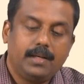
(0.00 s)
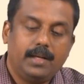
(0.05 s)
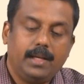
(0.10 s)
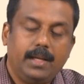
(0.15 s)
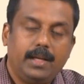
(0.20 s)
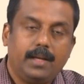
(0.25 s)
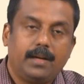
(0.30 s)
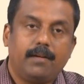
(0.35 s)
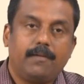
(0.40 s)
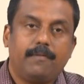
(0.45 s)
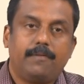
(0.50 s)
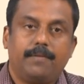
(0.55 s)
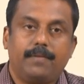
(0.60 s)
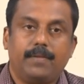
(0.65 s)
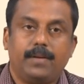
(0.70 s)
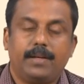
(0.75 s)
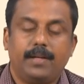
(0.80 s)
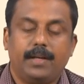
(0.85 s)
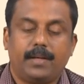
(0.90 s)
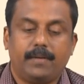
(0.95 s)
layer of
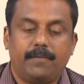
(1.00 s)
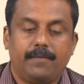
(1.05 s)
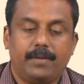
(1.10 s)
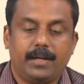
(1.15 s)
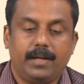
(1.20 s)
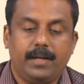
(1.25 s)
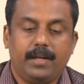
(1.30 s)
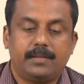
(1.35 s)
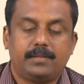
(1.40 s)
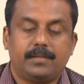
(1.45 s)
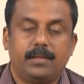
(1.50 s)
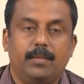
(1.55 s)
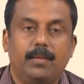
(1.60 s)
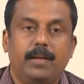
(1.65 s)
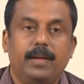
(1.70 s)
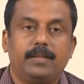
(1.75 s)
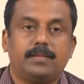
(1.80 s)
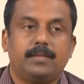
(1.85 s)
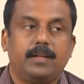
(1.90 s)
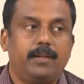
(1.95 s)
delta ferrite
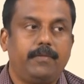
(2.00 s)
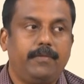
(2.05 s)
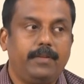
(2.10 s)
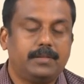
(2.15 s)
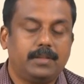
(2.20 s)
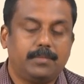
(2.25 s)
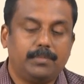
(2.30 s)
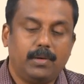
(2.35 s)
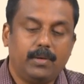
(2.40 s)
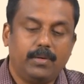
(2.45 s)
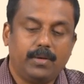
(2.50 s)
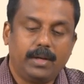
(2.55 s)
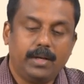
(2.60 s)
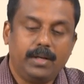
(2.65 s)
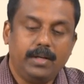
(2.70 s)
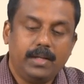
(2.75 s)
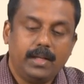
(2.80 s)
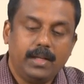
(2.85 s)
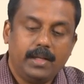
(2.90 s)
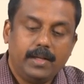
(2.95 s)
stabilized at the fusion
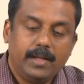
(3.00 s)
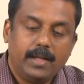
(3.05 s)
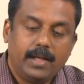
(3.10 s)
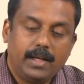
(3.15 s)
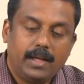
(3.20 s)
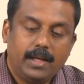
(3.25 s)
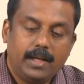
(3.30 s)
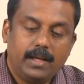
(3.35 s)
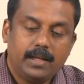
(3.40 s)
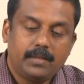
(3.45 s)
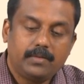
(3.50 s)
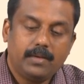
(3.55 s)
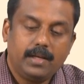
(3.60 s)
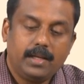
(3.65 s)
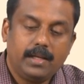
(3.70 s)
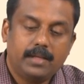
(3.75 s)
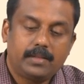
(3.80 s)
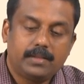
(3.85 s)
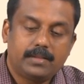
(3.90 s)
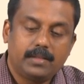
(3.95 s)
boundary as well
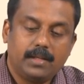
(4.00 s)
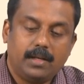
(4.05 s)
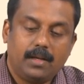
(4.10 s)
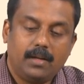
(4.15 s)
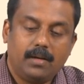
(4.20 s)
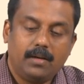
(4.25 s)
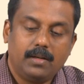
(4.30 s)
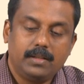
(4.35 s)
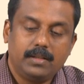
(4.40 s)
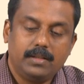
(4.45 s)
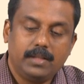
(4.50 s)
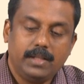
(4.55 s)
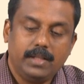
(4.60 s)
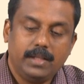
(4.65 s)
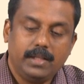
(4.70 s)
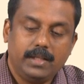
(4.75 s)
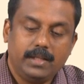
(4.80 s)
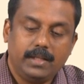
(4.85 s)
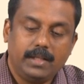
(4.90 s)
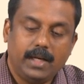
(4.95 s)
as along
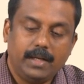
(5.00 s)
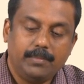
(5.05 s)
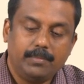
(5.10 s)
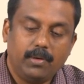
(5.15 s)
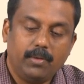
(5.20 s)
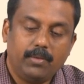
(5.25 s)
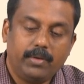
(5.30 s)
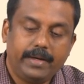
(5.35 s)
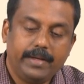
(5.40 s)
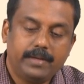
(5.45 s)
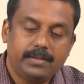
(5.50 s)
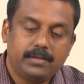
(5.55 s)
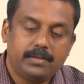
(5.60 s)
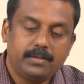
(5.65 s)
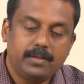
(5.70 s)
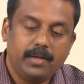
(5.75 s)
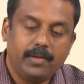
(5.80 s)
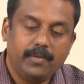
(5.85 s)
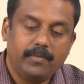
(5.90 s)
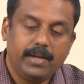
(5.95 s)
the grain
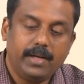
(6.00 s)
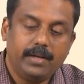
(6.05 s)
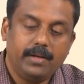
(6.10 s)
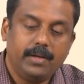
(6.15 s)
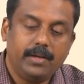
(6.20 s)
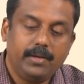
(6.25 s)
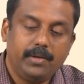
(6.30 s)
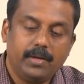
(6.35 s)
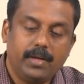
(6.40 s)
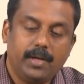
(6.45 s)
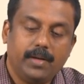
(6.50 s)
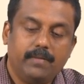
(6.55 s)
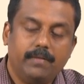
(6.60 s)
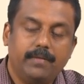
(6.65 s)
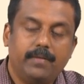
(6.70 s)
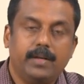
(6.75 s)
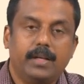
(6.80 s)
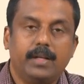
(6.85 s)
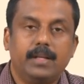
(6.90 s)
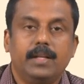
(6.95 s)
boundaries when you
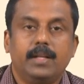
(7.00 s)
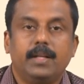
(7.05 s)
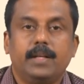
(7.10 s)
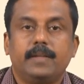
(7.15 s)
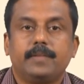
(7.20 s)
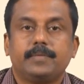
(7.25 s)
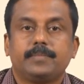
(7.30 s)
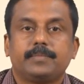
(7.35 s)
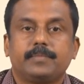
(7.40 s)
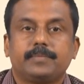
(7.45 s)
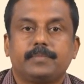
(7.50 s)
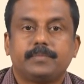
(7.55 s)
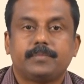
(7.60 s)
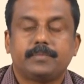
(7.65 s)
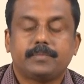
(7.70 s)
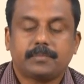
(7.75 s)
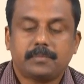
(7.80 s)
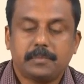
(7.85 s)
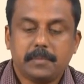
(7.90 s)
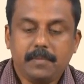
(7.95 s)
have
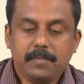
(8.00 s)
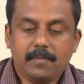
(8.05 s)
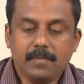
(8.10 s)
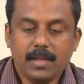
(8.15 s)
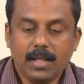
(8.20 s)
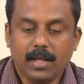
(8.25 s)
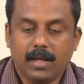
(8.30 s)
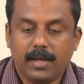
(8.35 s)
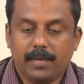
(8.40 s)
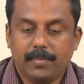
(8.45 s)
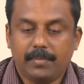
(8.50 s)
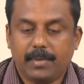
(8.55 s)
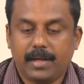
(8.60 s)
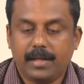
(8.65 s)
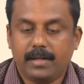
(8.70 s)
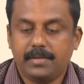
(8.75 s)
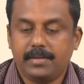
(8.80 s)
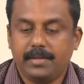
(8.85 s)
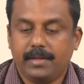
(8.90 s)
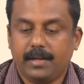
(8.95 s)
uh,
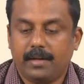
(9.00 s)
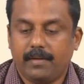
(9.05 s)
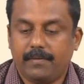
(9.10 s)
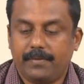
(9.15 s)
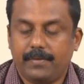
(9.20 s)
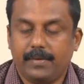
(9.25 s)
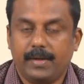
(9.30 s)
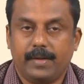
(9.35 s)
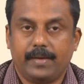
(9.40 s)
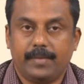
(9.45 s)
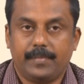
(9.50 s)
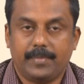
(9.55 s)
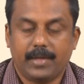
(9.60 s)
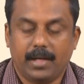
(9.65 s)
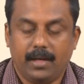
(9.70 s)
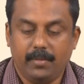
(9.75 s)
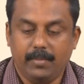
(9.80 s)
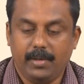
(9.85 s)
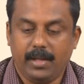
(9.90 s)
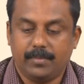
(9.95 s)
partitioning of uh,
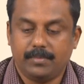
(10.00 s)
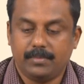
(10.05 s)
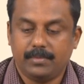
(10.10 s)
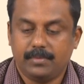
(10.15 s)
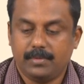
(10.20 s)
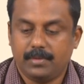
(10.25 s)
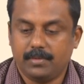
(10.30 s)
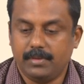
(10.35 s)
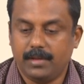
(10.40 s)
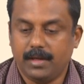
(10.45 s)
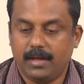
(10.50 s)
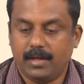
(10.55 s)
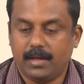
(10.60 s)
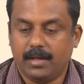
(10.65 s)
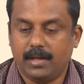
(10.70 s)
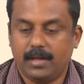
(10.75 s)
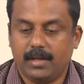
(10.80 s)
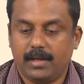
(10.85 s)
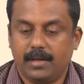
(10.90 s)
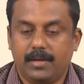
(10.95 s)
aluminum uh,
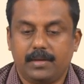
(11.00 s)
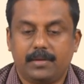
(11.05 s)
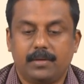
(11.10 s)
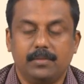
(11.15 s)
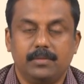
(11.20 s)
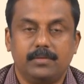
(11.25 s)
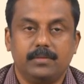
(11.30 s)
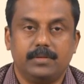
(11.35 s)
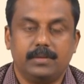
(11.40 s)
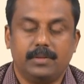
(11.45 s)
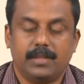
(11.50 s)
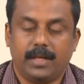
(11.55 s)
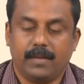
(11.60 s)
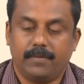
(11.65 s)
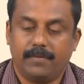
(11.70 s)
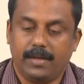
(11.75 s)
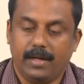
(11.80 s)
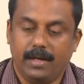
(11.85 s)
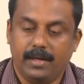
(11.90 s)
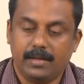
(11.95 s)
to, to delta
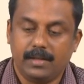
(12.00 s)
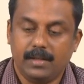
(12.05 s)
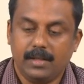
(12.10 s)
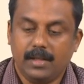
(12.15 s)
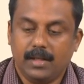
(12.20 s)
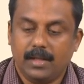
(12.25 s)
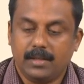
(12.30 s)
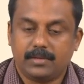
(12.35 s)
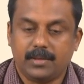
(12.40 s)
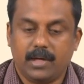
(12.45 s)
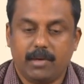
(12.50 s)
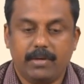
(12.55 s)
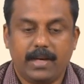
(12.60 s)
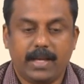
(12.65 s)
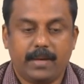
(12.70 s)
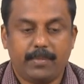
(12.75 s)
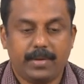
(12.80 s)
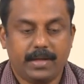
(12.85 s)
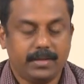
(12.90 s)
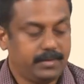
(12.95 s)
ferrite. So, how it
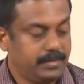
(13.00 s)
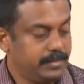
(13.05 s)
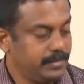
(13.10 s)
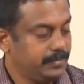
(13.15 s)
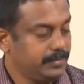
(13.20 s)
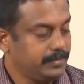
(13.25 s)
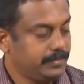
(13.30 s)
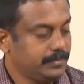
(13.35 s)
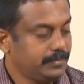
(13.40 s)
happens?